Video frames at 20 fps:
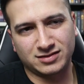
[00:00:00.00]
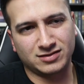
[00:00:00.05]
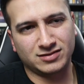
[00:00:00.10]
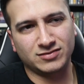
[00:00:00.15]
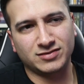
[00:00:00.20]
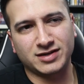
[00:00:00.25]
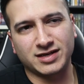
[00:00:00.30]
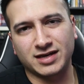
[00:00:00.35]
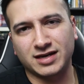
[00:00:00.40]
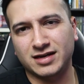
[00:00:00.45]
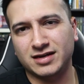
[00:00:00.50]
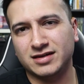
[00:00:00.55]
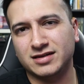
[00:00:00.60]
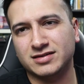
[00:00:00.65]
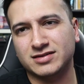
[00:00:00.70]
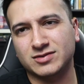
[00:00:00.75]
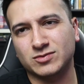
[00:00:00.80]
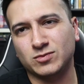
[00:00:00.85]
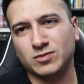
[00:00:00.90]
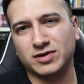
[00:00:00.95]
okay,
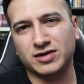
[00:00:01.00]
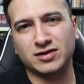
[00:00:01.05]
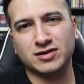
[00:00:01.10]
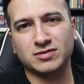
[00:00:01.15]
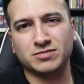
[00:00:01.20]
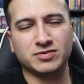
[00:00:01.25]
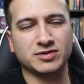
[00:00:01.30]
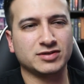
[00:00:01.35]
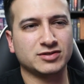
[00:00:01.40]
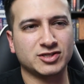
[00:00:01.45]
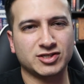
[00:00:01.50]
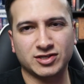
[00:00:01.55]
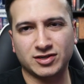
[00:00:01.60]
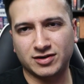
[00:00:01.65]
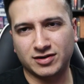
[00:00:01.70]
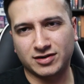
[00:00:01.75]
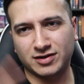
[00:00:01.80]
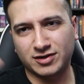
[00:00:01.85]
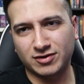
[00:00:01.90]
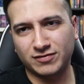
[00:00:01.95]
that's weird, but
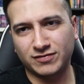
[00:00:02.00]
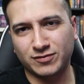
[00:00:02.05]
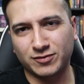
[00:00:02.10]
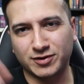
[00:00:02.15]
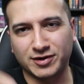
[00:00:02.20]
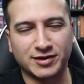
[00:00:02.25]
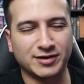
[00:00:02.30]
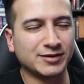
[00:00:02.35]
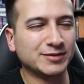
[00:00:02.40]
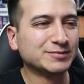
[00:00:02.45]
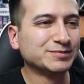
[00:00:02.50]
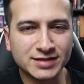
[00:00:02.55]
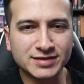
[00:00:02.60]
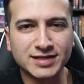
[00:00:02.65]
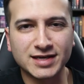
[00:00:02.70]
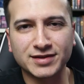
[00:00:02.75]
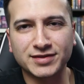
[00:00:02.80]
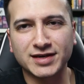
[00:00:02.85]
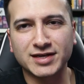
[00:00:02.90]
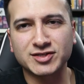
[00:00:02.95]
sure, go for it.
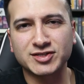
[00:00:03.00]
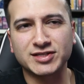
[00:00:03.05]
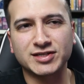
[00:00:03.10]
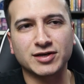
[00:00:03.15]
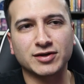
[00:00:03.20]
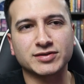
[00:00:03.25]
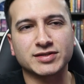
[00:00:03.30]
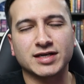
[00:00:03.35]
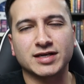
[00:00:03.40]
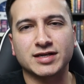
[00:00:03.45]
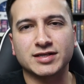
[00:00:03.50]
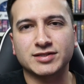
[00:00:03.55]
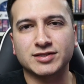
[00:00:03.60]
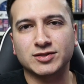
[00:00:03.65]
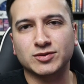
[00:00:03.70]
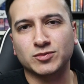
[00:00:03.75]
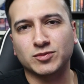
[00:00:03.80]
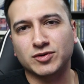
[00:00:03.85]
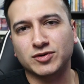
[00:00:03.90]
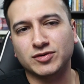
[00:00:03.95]
Death actually goes out into
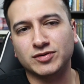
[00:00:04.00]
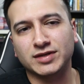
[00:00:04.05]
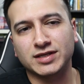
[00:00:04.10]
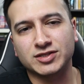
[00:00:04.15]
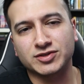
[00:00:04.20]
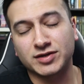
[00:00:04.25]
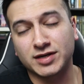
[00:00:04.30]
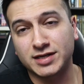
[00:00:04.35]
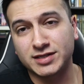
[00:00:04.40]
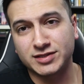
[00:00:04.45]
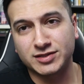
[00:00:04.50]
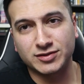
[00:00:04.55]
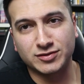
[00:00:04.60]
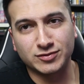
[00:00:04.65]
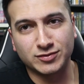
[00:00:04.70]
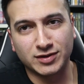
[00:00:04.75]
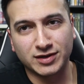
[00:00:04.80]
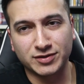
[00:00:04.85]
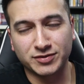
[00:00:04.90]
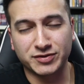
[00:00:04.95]
the world and tries
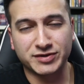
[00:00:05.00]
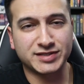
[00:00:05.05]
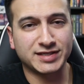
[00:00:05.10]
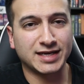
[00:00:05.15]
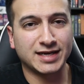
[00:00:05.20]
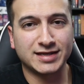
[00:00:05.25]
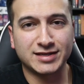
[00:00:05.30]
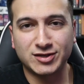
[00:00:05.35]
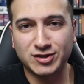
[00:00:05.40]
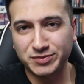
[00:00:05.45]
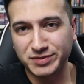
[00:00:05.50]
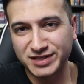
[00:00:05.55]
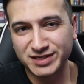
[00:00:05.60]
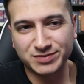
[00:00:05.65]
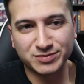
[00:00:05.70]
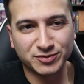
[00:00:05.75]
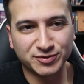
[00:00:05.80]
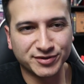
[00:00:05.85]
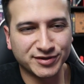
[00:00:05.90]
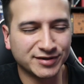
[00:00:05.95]
to understand humans
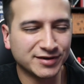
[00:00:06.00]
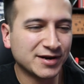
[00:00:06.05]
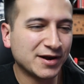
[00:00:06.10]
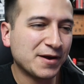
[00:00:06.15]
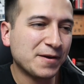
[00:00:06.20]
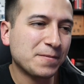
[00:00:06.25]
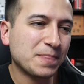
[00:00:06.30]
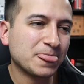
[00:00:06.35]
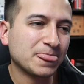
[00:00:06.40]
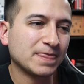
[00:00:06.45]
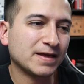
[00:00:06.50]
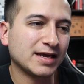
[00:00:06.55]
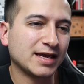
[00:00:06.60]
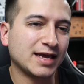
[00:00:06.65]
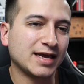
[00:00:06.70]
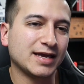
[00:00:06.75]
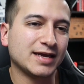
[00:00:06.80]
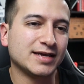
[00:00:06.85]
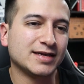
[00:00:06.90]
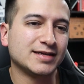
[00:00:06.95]
more
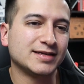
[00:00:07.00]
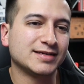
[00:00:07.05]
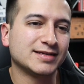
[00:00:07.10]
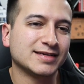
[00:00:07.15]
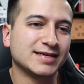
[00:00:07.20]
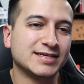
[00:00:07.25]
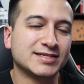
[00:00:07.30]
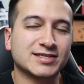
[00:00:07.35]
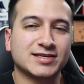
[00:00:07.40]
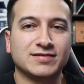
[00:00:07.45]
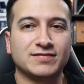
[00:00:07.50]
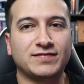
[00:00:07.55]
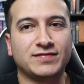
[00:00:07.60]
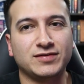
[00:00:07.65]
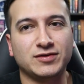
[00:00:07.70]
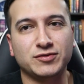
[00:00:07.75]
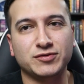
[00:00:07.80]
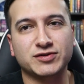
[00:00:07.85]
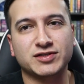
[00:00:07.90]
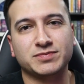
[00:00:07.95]
and is
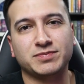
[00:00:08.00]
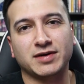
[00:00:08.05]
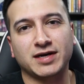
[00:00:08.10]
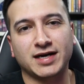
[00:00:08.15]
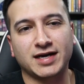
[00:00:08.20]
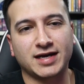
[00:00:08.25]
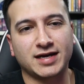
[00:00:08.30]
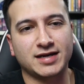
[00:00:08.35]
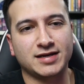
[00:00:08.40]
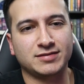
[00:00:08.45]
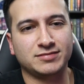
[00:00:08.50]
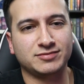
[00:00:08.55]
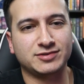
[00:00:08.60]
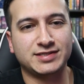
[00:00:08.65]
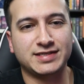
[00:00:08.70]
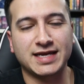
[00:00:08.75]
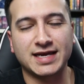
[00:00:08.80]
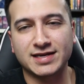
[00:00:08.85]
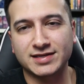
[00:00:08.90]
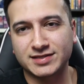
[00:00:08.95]
confused by
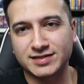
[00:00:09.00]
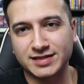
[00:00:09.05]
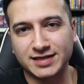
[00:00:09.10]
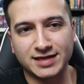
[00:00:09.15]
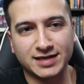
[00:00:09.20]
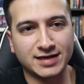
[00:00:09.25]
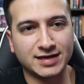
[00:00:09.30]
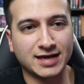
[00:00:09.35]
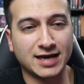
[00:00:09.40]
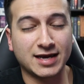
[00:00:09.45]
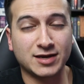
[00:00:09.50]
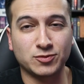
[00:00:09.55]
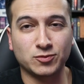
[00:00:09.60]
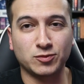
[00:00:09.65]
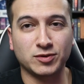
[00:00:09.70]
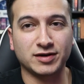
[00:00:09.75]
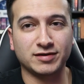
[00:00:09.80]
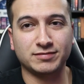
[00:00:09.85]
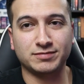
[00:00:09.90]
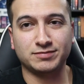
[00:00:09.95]
dancing and
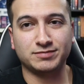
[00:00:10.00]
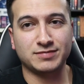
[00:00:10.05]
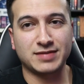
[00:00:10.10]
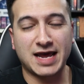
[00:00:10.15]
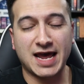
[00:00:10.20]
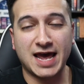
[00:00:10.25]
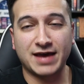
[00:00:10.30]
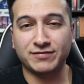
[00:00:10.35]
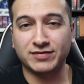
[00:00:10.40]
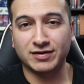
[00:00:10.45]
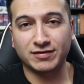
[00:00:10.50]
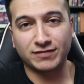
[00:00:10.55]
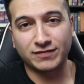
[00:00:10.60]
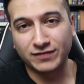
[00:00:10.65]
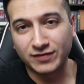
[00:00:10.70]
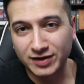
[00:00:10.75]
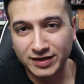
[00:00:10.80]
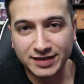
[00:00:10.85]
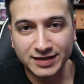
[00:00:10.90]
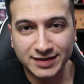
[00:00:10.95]
what having
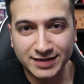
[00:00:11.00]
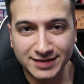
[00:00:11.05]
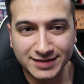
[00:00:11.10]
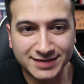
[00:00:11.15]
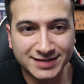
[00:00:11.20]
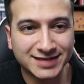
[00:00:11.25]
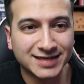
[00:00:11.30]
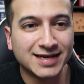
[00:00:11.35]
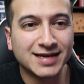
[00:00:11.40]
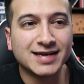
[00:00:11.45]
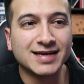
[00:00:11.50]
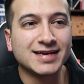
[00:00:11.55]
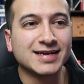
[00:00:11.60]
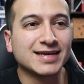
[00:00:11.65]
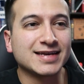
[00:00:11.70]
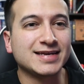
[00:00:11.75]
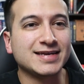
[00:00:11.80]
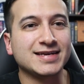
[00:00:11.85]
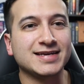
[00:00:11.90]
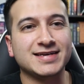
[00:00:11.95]
fun is.
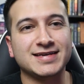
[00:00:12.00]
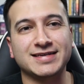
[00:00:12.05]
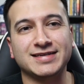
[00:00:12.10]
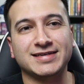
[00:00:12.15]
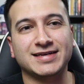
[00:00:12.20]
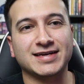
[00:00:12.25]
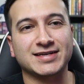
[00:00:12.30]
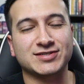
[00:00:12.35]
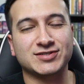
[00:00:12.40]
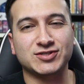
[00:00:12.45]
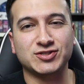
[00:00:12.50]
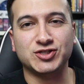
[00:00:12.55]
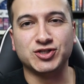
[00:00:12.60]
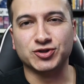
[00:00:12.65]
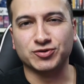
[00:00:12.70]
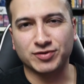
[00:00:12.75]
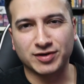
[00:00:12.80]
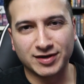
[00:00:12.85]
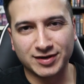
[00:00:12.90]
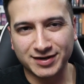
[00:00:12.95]
He gets
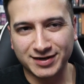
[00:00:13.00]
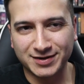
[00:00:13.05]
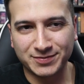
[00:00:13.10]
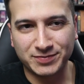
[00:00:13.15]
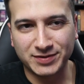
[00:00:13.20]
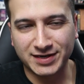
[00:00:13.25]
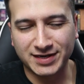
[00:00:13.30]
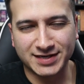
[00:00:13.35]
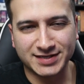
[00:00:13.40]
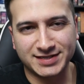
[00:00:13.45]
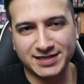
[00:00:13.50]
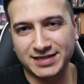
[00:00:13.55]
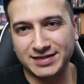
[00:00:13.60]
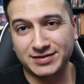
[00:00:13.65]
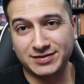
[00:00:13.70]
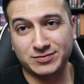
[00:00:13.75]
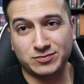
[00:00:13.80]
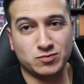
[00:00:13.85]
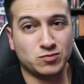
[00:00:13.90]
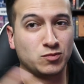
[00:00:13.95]
drunk because
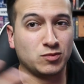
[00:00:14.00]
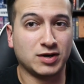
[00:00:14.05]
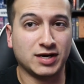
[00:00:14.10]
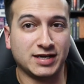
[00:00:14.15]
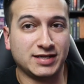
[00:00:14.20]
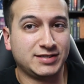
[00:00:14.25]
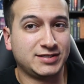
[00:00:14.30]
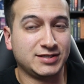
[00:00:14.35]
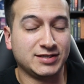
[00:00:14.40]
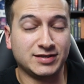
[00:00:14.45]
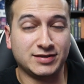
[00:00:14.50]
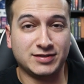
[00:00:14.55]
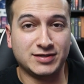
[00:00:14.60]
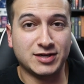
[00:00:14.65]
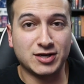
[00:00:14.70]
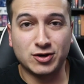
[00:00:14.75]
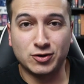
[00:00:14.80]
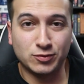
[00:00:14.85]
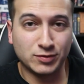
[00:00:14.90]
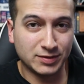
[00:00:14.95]
he wanted to
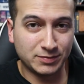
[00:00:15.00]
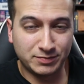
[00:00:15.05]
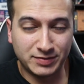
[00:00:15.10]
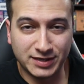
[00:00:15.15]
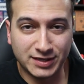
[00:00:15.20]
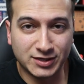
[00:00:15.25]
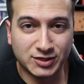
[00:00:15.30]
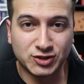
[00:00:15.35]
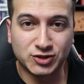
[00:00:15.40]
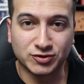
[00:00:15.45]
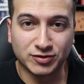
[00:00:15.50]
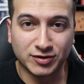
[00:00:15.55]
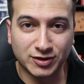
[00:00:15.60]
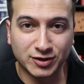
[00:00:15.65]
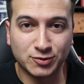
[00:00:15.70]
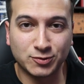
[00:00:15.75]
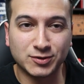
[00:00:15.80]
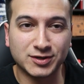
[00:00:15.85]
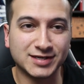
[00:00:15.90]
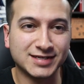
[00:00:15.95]
know what being
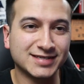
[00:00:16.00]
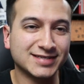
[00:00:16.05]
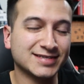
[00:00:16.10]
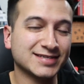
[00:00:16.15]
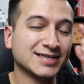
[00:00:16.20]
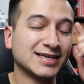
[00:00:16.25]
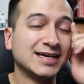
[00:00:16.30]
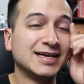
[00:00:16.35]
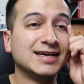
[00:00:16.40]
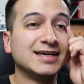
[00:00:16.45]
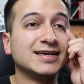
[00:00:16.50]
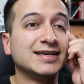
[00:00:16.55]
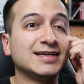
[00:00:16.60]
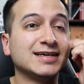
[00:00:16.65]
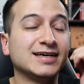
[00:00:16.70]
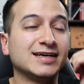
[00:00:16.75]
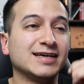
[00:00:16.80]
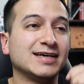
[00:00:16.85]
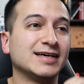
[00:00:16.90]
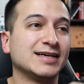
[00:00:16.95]
drunk was.
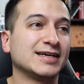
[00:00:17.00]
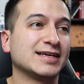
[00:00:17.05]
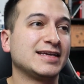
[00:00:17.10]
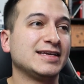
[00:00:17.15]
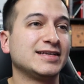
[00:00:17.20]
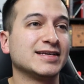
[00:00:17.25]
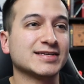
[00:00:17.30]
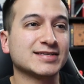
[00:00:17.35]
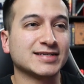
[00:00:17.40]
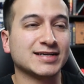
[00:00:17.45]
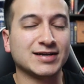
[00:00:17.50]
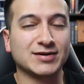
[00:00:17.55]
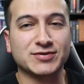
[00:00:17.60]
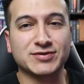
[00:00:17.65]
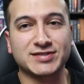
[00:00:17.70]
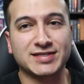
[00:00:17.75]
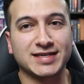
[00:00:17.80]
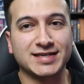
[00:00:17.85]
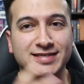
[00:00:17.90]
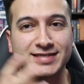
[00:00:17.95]
He doesn't
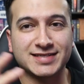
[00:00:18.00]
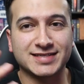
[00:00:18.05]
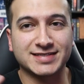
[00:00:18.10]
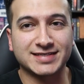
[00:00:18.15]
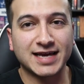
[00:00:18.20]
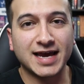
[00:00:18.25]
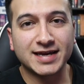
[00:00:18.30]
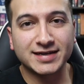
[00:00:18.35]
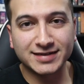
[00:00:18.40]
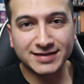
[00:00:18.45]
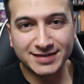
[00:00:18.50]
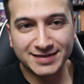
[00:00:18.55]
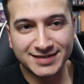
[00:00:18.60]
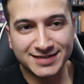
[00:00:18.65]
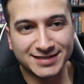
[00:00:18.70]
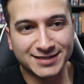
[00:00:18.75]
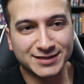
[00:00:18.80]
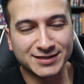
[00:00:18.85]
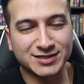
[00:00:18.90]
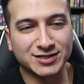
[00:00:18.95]
understand
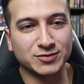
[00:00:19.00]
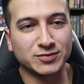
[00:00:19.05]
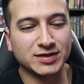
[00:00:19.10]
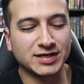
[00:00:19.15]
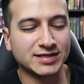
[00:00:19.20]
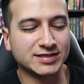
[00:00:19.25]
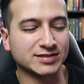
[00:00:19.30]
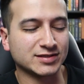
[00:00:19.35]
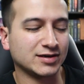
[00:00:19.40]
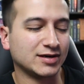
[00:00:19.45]
sadness, so when he's